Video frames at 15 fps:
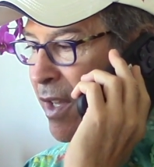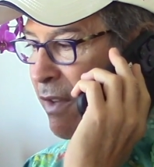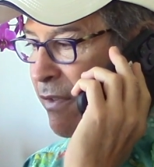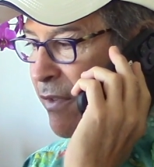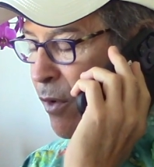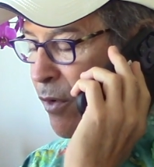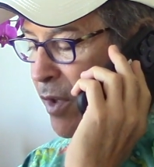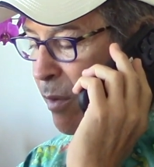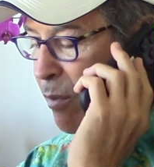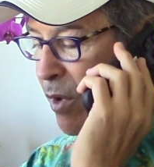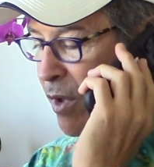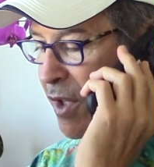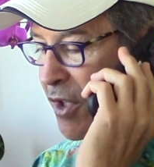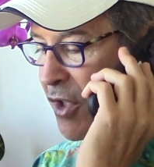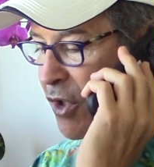The phone
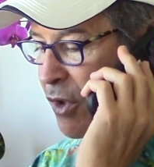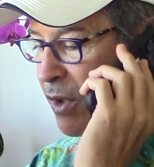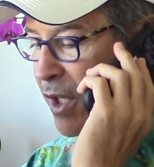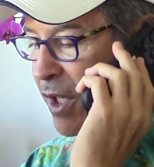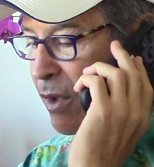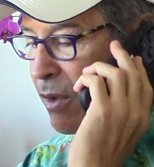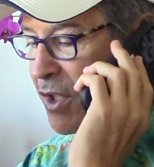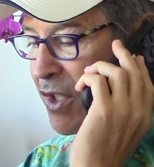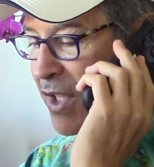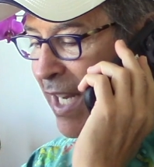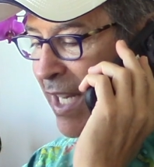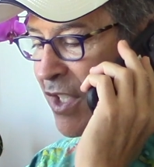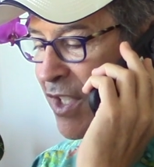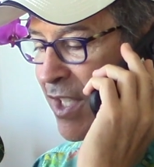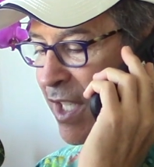number to the studio is
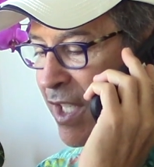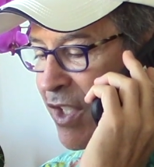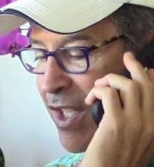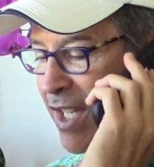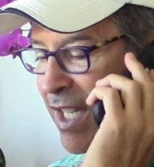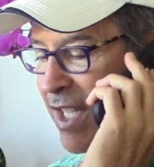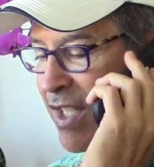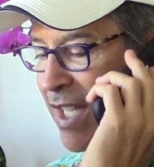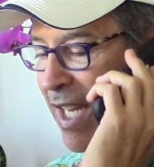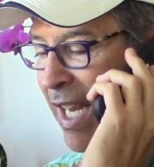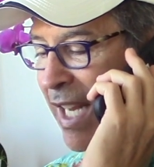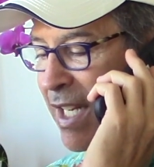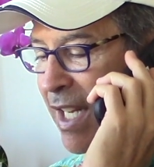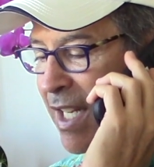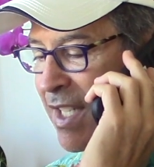
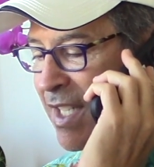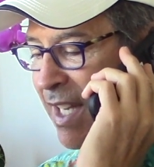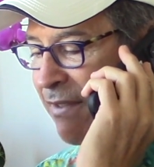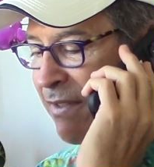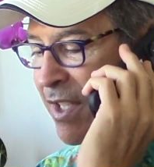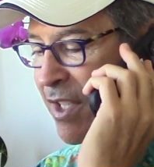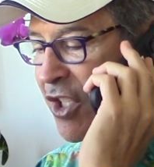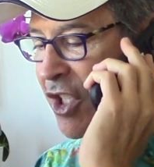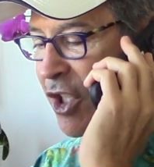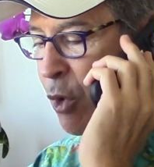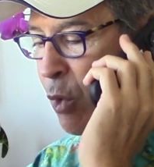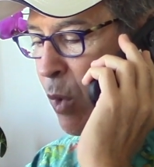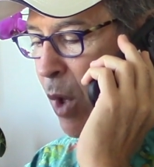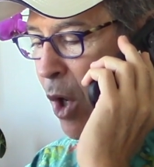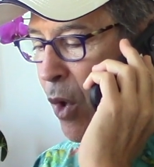
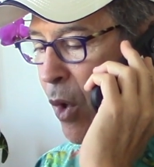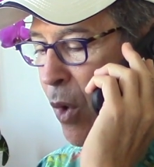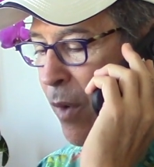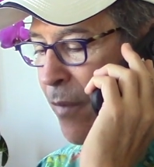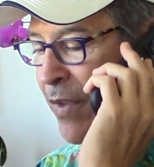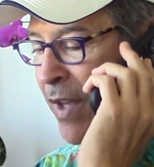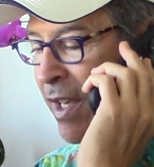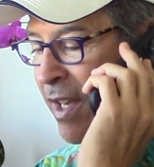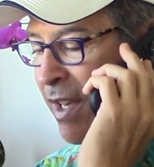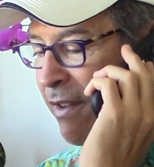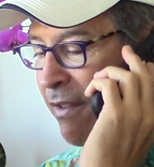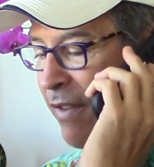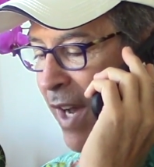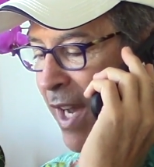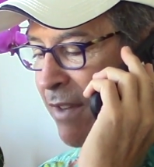
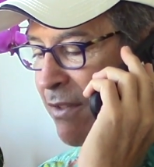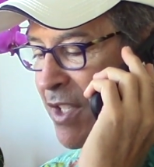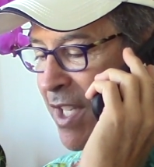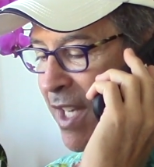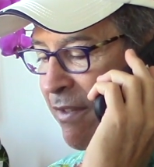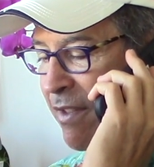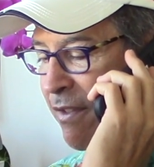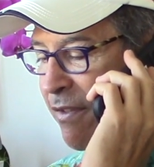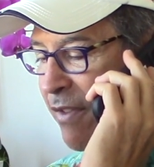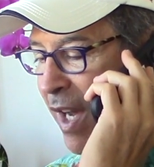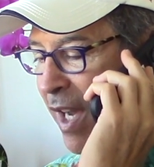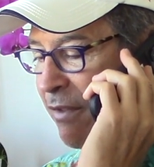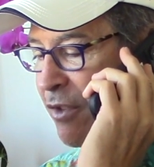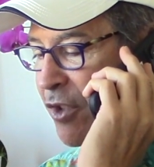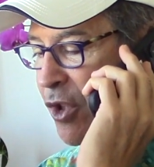
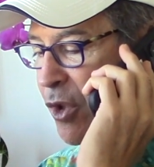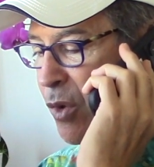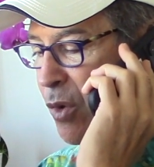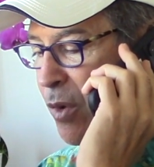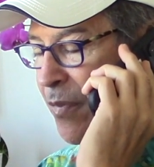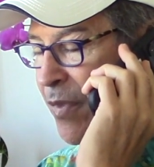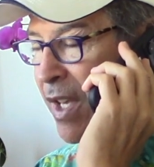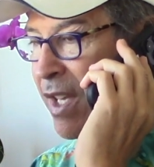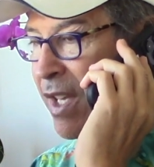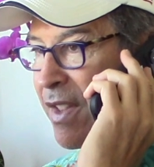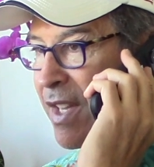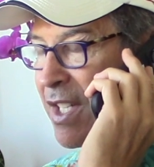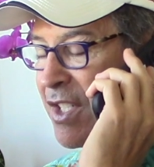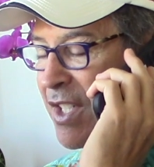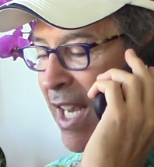866-870-5752.
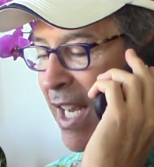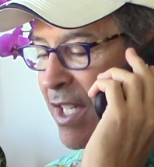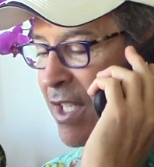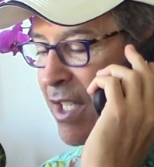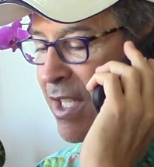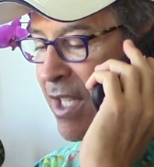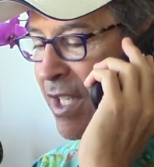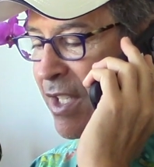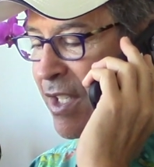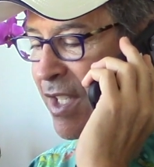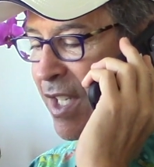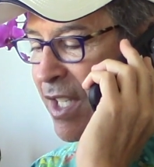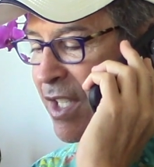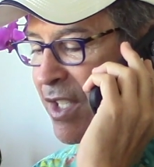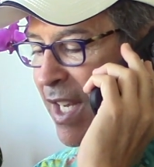That's
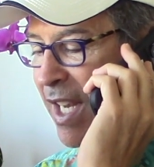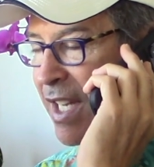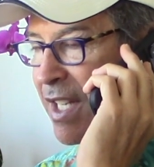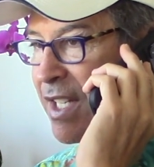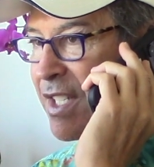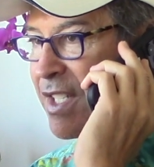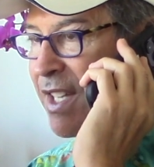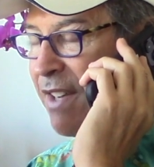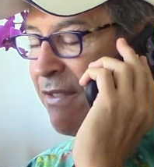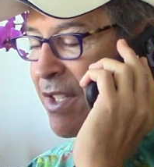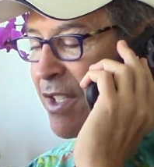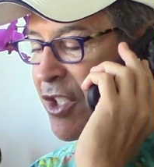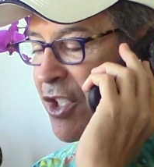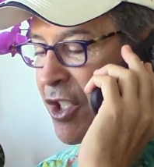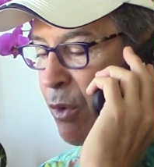
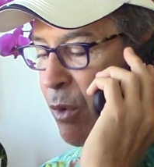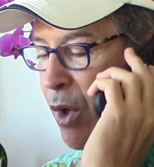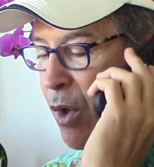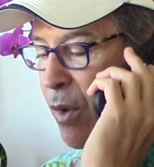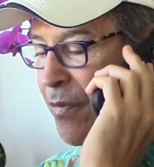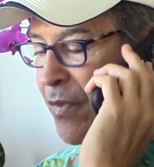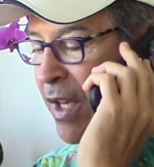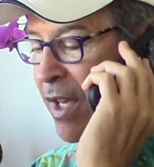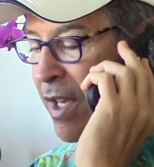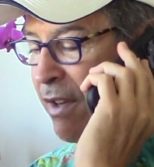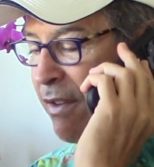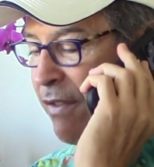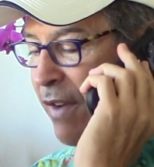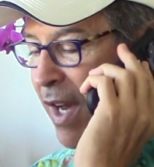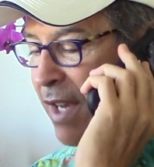
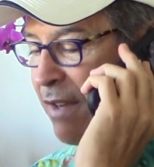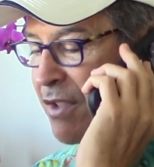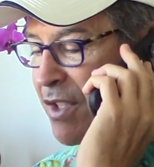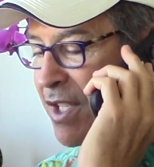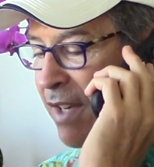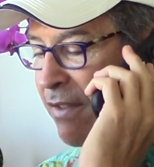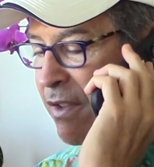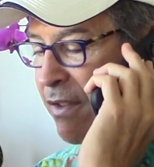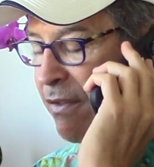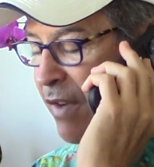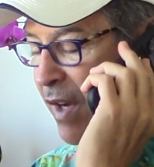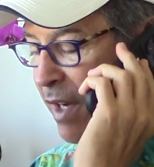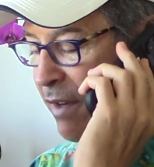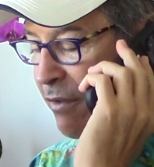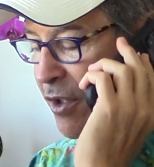
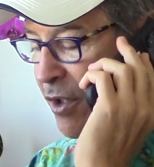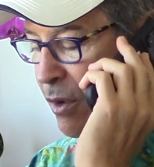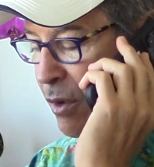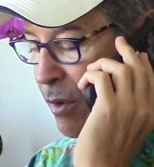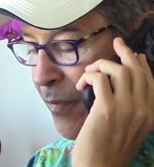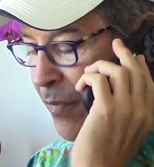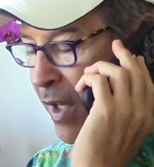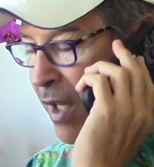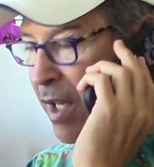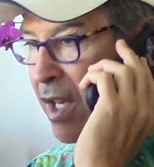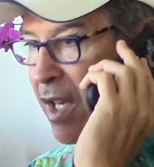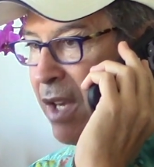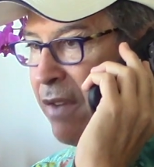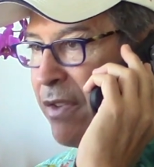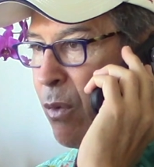866-870-5752.
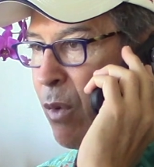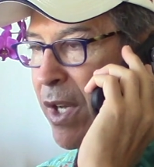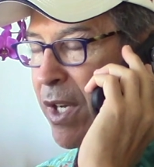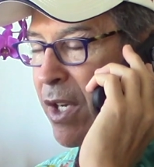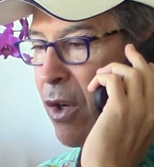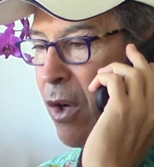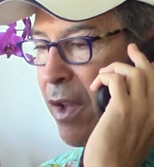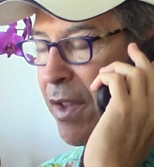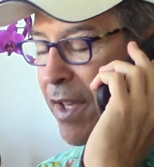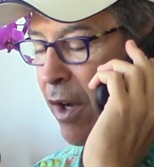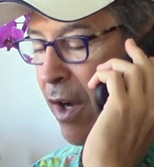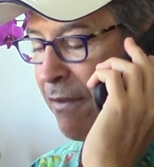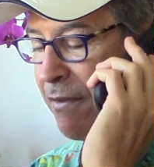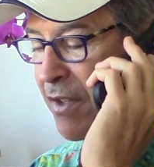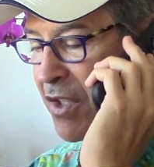If you want to call the
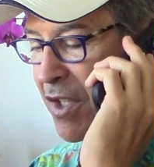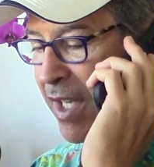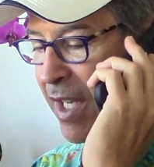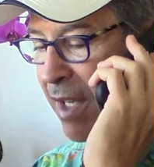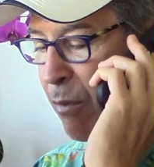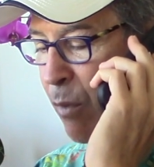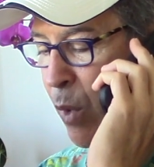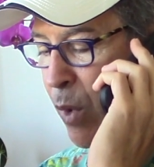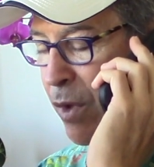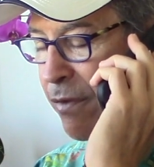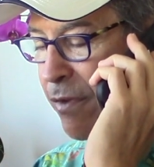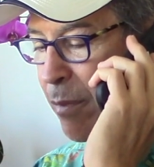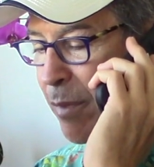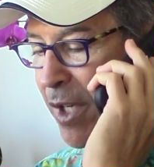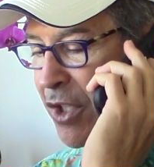office and get more
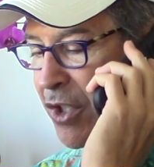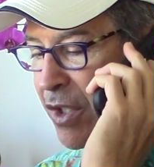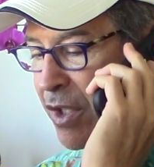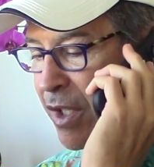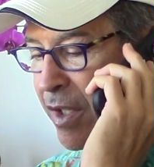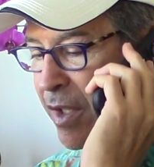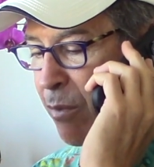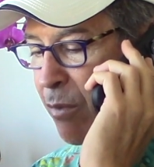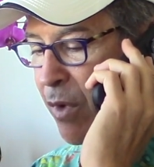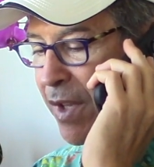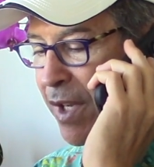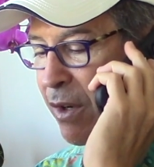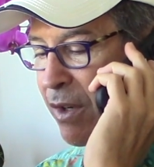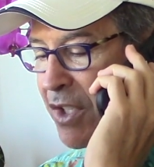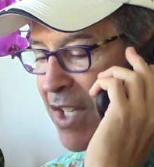information, the number
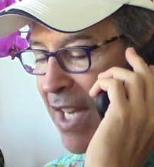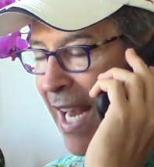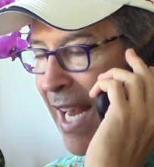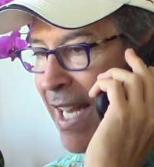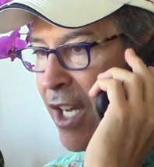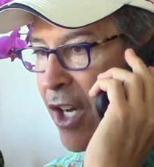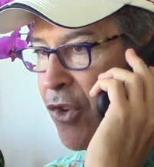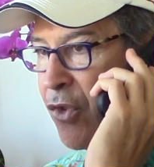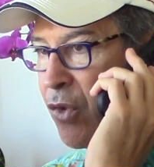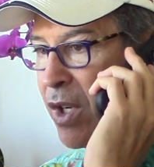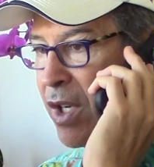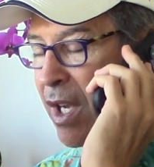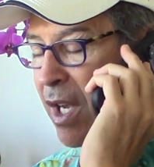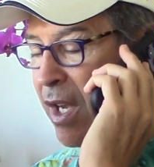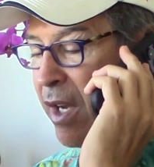there is
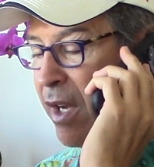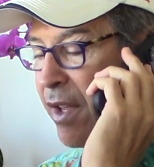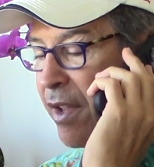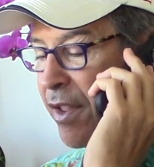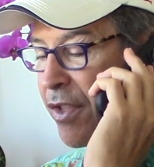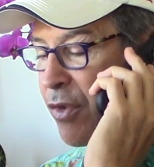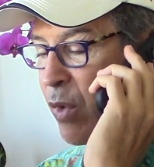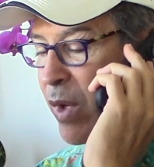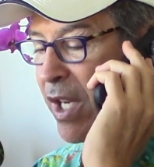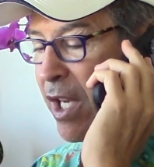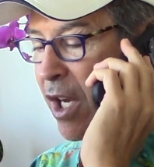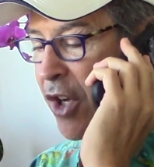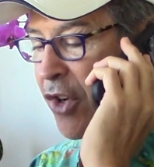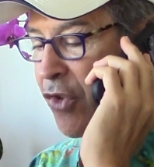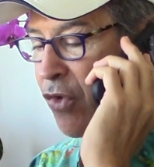
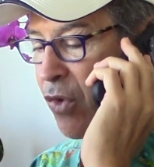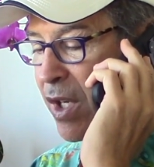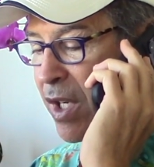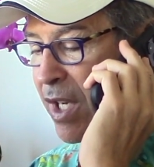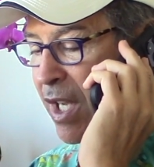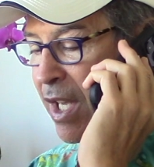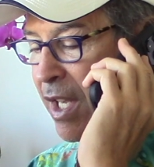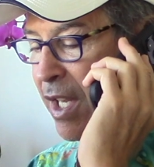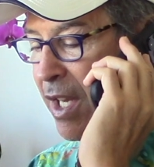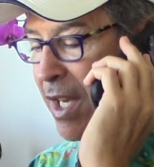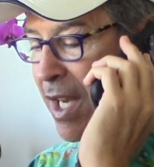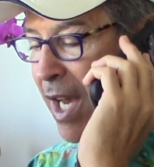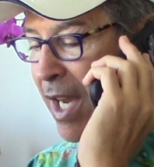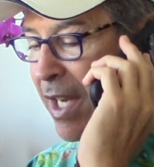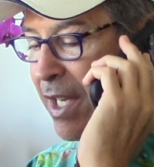
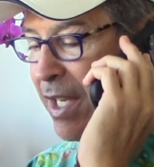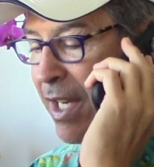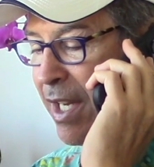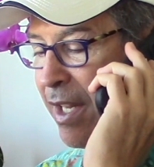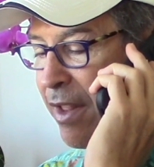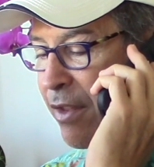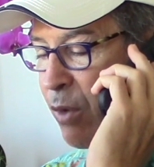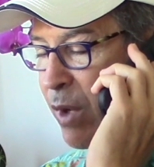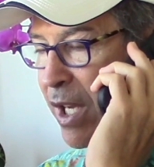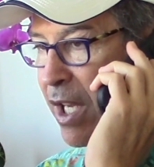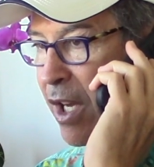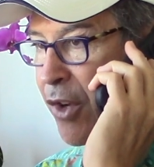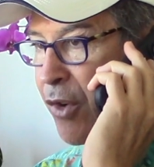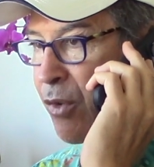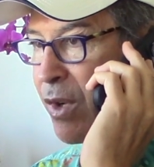
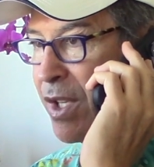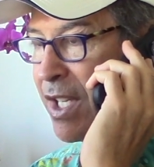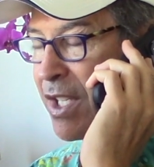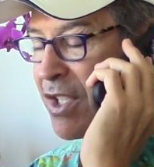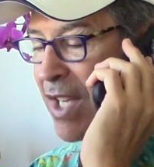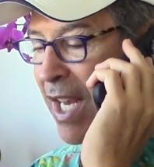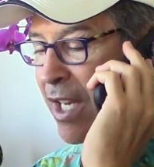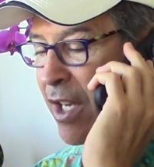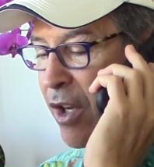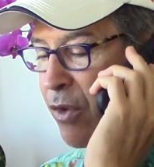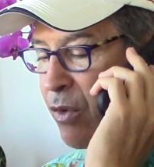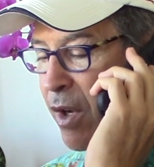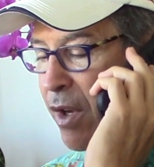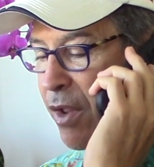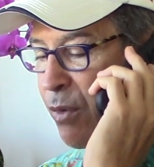800-300-9300. That's
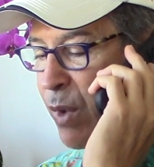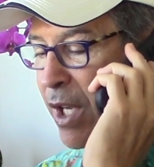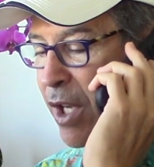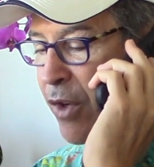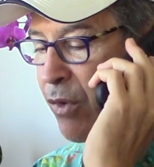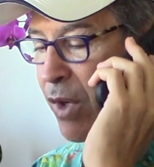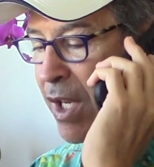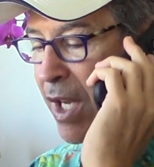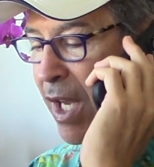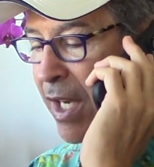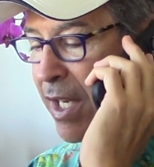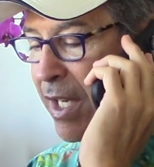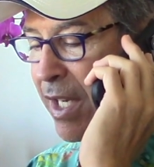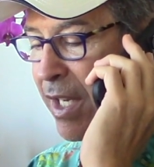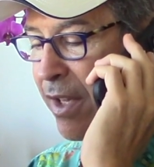
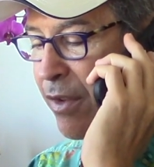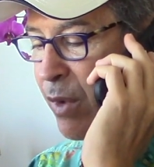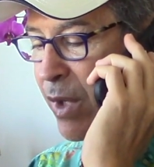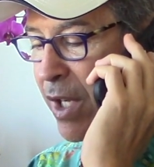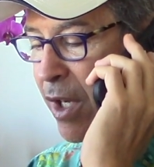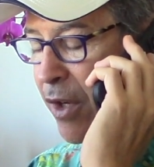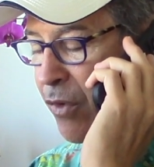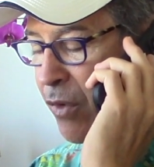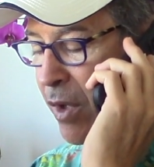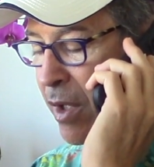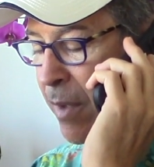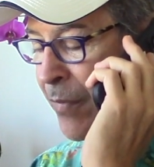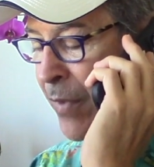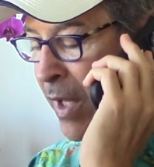800-300-9300.